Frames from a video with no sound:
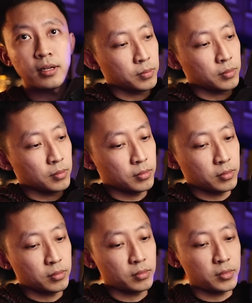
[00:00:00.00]
So at the end
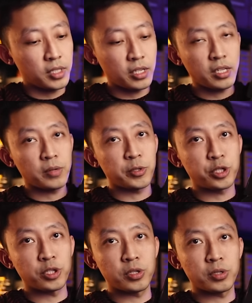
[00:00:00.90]
of the day, you can just
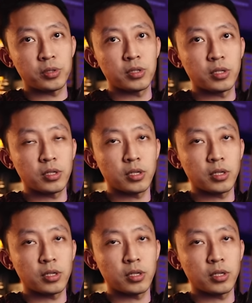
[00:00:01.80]
stick it down,